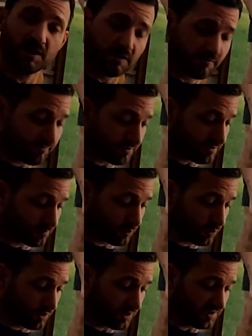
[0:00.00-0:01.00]

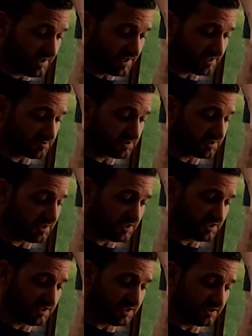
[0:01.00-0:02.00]
Furthermore, her desk was
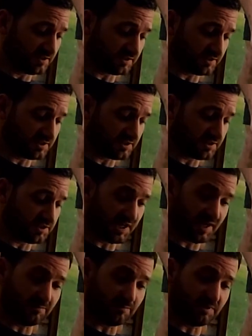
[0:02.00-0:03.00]
dusty and looked as though she
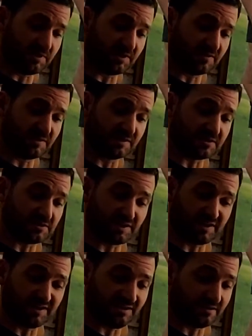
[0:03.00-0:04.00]
hadn't been there
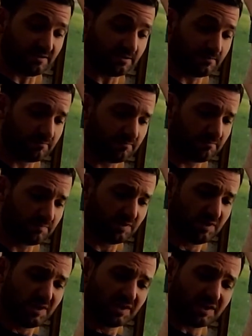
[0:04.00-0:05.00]
yesterday either.
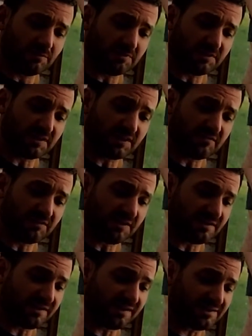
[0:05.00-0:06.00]
Come to think of it,
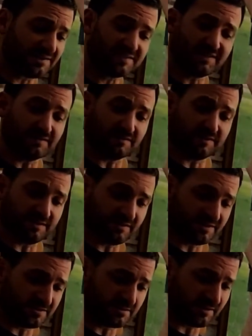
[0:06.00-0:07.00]
they hadn't seen her there
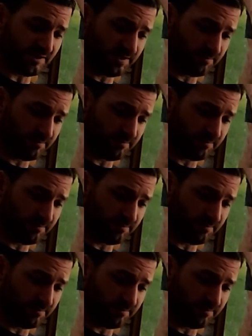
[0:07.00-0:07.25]
yesterday.